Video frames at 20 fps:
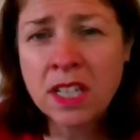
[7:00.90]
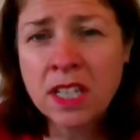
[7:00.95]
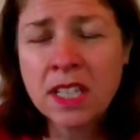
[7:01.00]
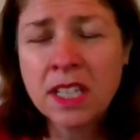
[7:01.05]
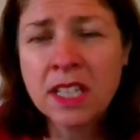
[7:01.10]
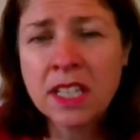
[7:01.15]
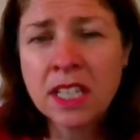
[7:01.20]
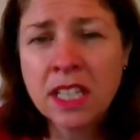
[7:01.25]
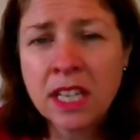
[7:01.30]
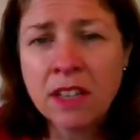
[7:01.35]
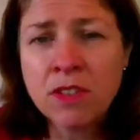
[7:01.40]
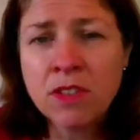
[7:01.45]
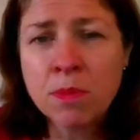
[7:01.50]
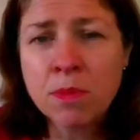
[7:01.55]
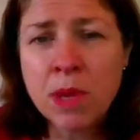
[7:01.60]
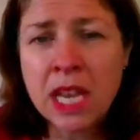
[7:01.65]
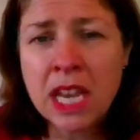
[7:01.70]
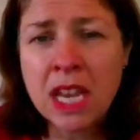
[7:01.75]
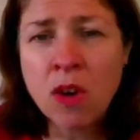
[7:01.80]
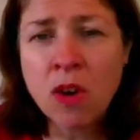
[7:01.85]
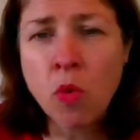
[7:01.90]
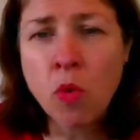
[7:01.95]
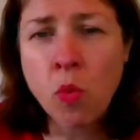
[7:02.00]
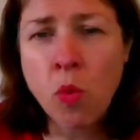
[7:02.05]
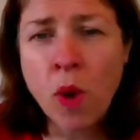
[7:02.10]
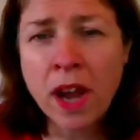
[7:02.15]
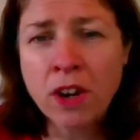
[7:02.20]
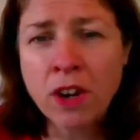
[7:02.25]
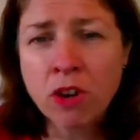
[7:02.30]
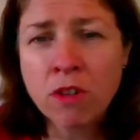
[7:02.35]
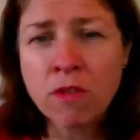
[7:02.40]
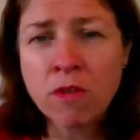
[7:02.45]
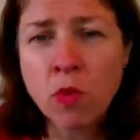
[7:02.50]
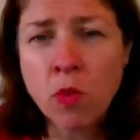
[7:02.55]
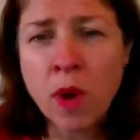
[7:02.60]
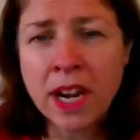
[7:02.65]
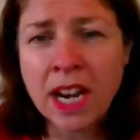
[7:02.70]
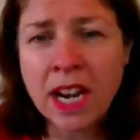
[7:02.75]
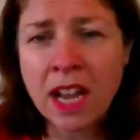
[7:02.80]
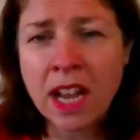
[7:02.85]
gives me 1 over
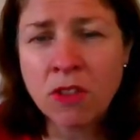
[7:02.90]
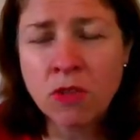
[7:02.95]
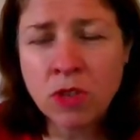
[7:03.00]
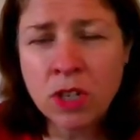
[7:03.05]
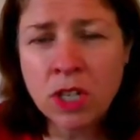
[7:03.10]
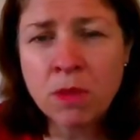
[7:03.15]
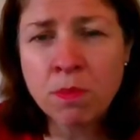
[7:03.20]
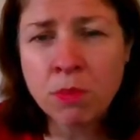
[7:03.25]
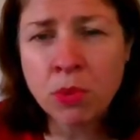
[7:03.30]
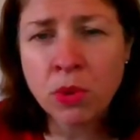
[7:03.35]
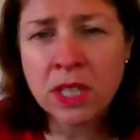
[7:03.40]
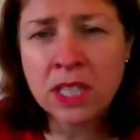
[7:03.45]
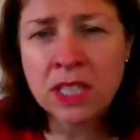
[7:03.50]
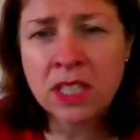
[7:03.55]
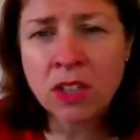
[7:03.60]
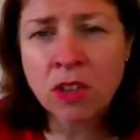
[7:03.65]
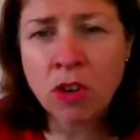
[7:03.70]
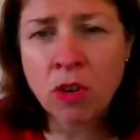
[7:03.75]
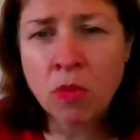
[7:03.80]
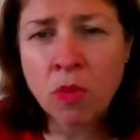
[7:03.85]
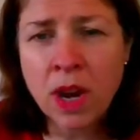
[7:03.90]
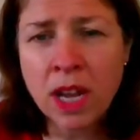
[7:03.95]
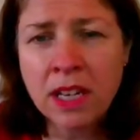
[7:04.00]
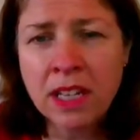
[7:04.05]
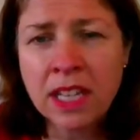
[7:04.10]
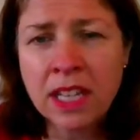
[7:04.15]
100, 0.01,